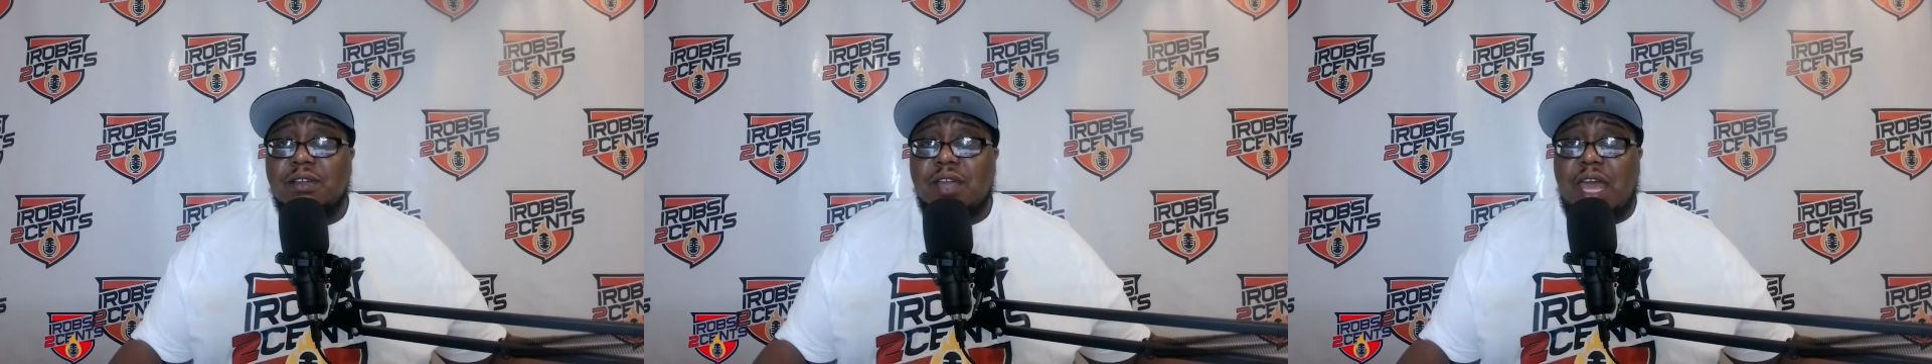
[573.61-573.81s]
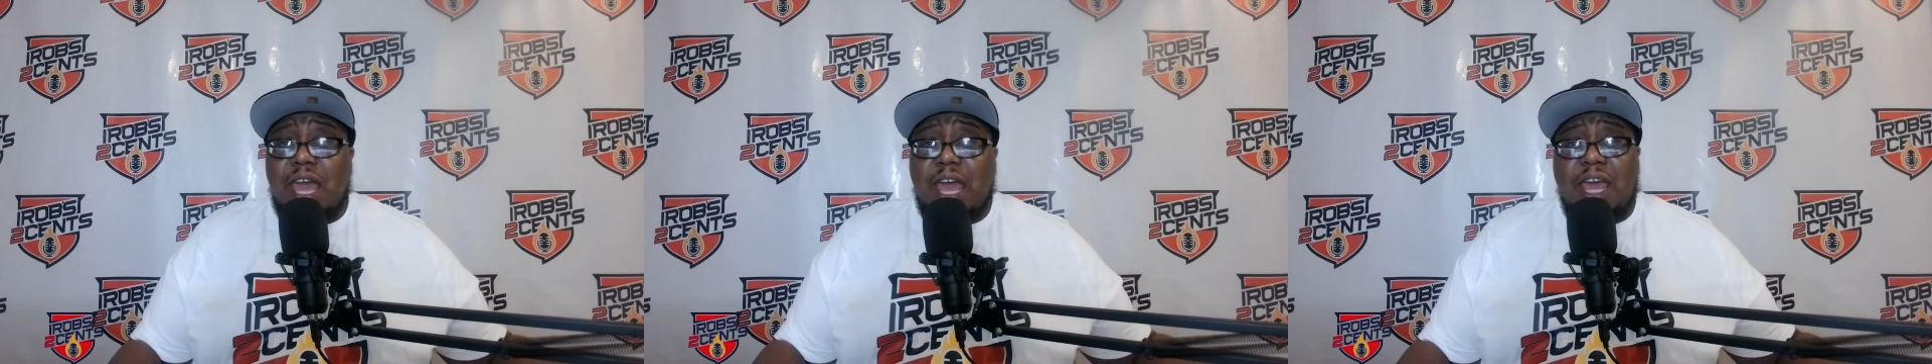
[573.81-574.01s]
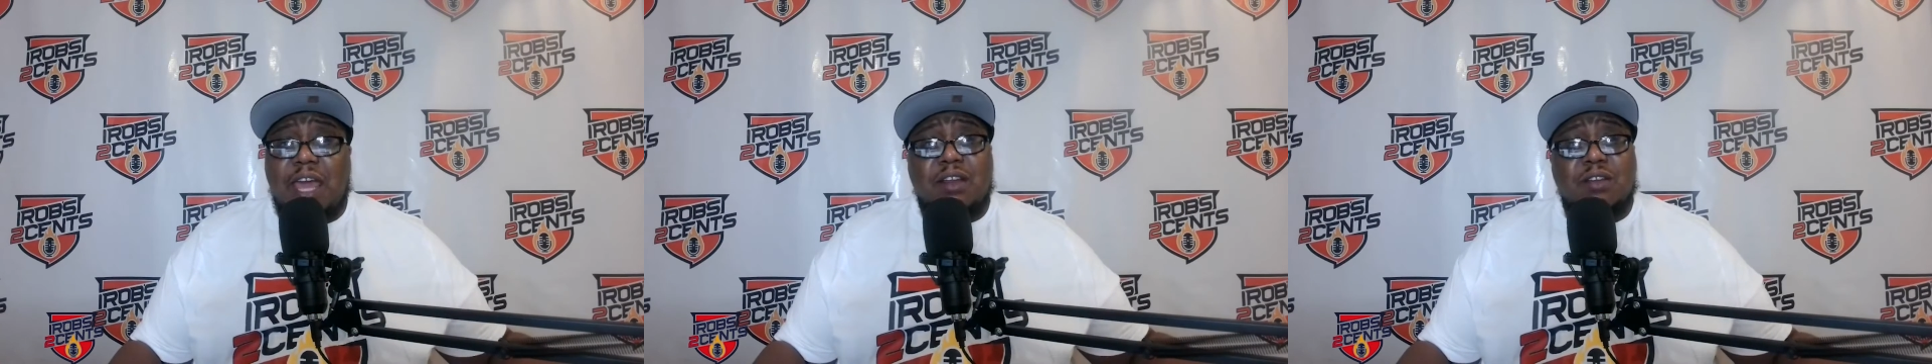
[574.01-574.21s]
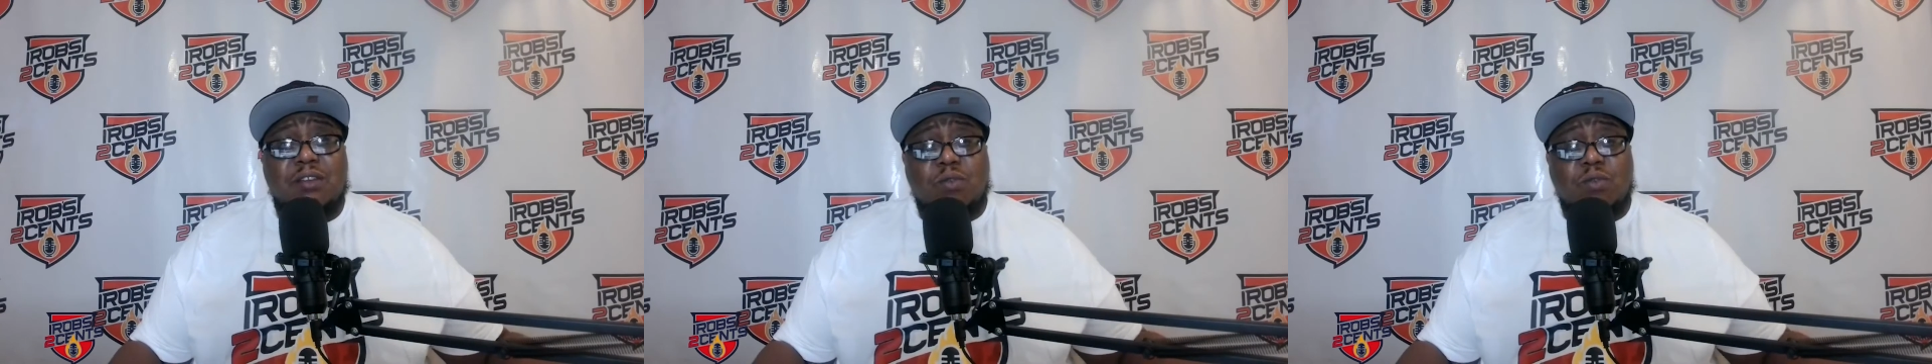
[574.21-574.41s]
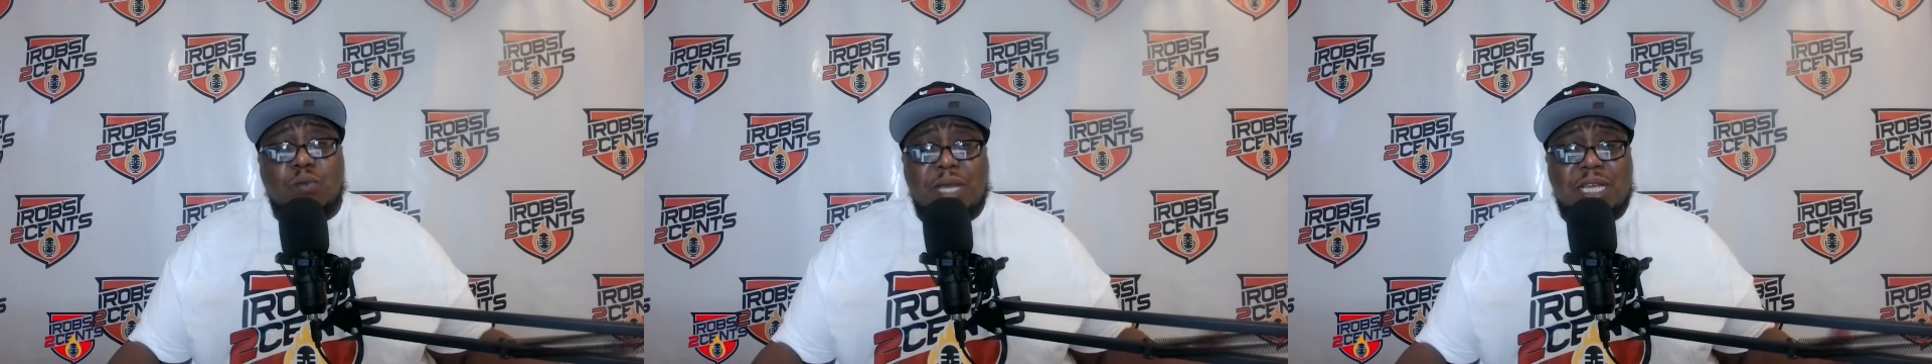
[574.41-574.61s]
And
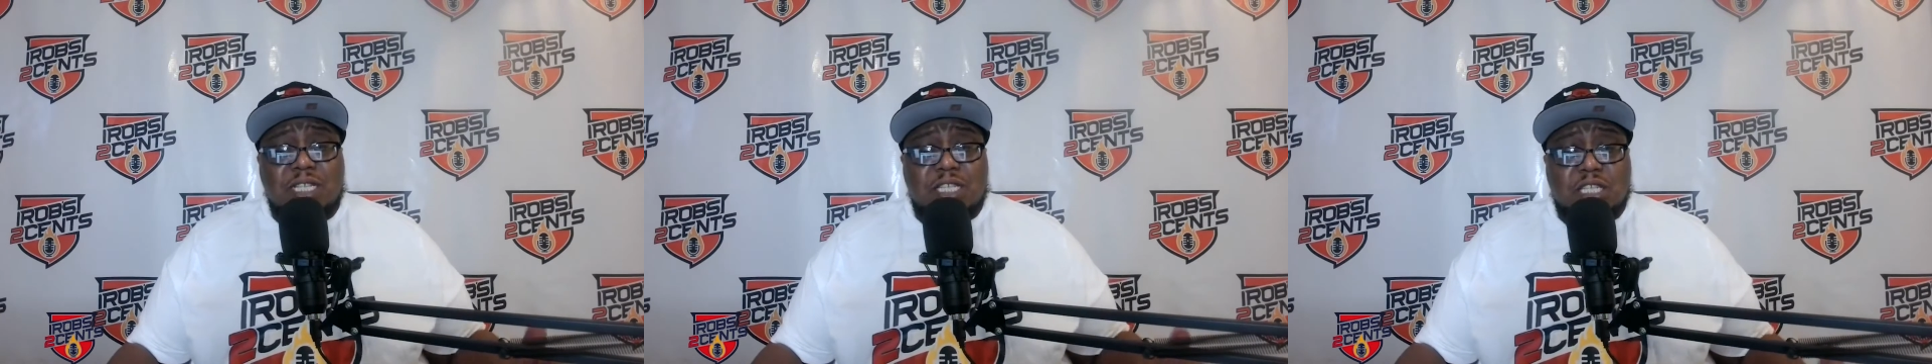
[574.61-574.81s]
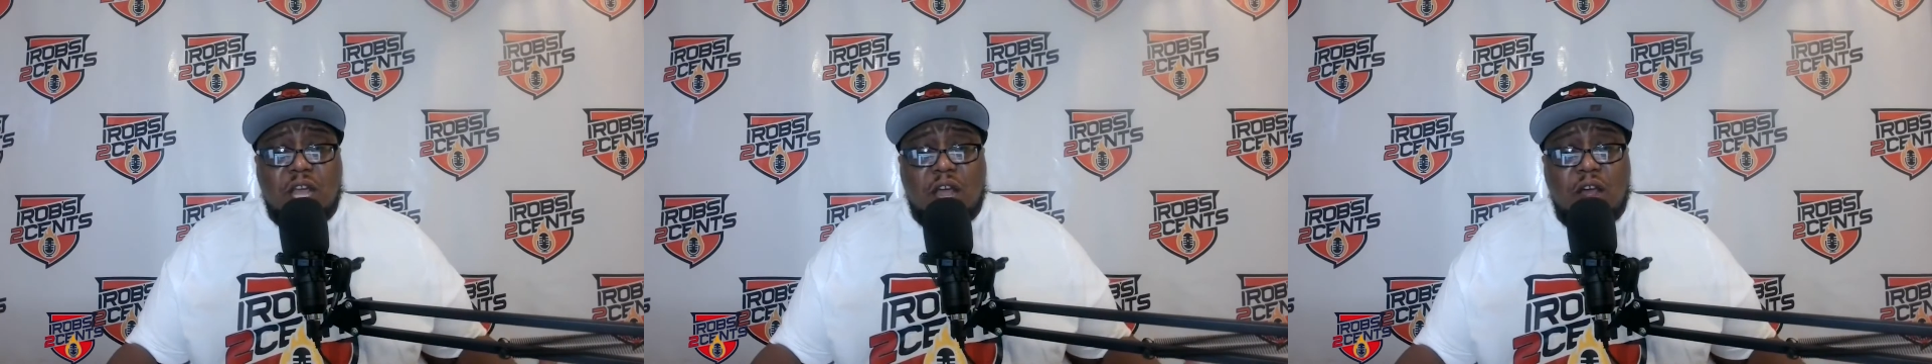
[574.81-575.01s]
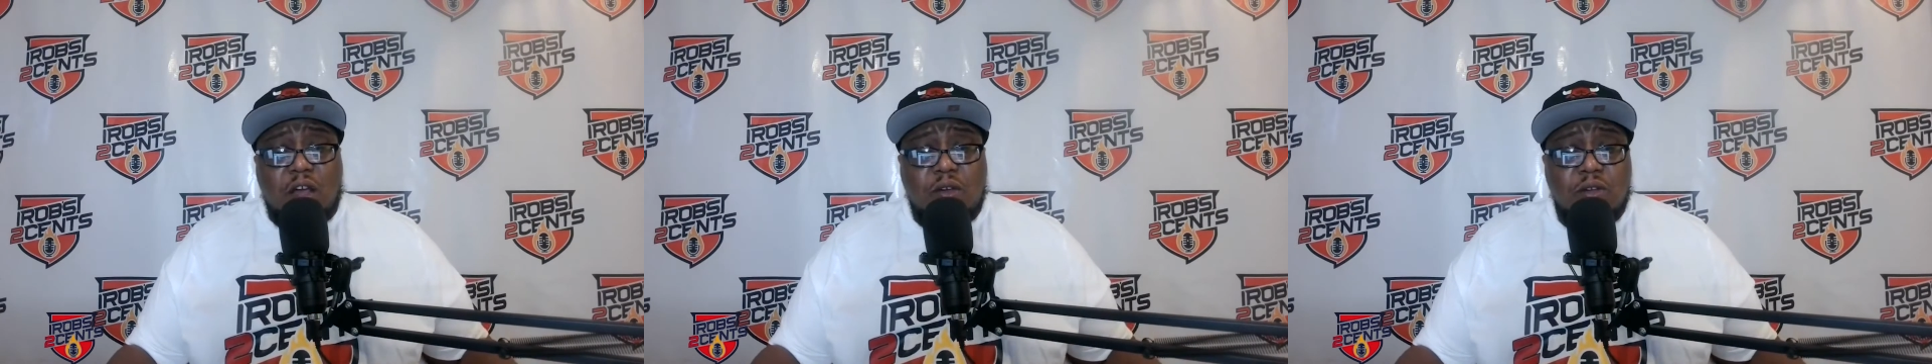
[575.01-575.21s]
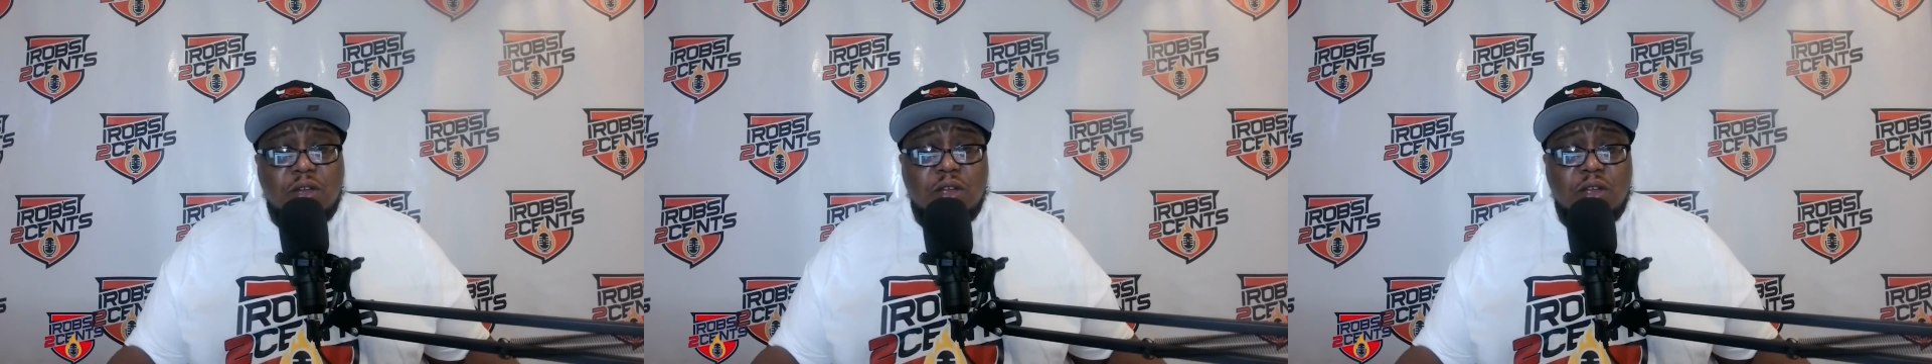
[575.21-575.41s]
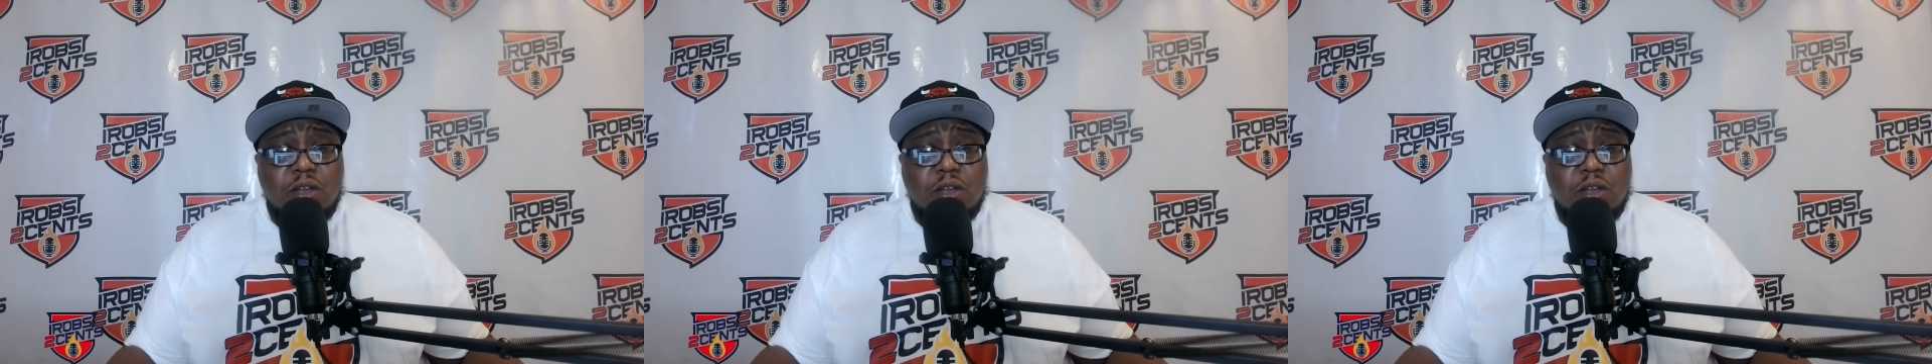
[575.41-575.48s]
we saw